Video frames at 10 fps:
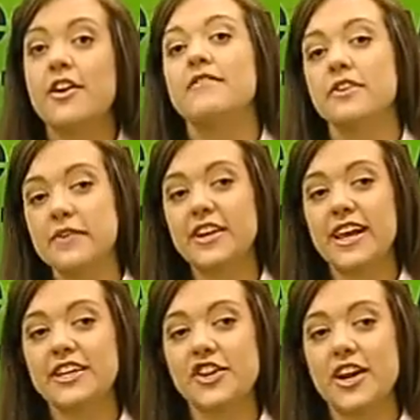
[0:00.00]
For
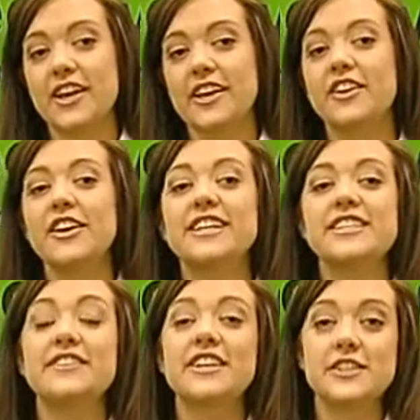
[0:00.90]
Murrelektronik,
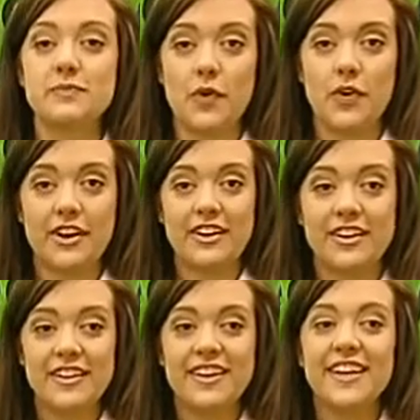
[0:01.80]
connectivity is more.
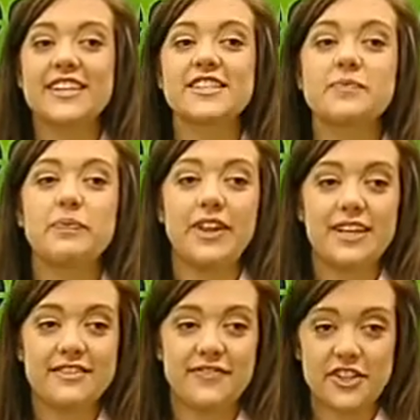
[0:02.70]
It is the
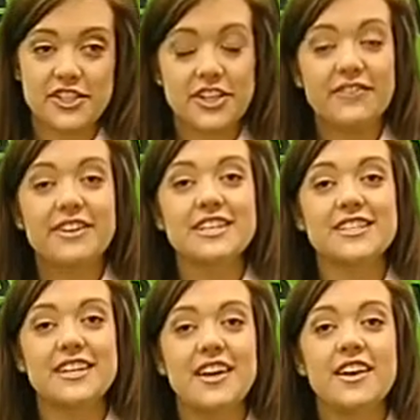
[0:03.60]
plus for
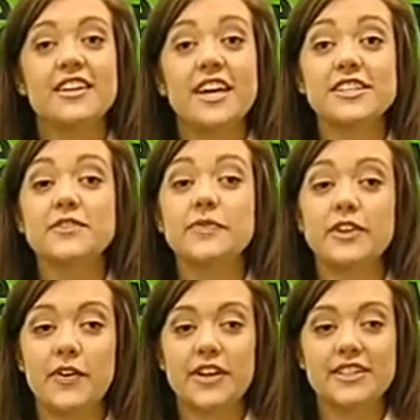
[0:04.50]
service,
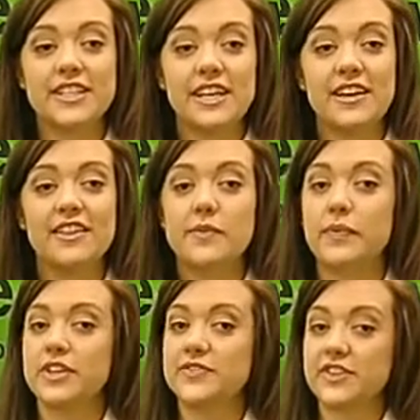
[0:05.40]
customer loyalty, the
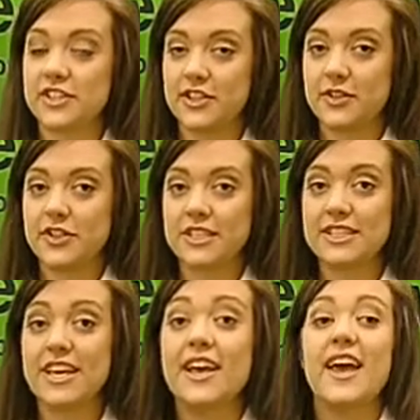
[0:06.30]
plus for
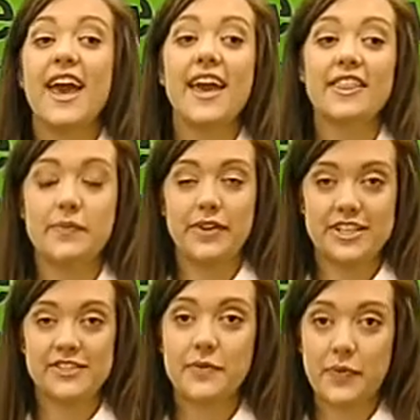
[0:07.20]
solutions, and the
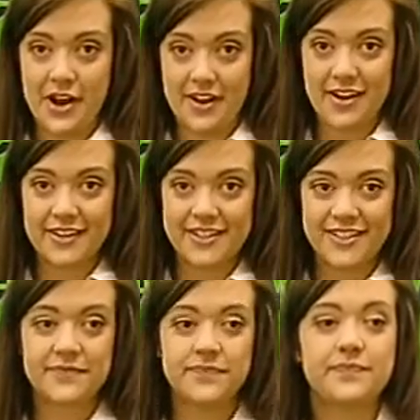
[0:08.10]
plus for products.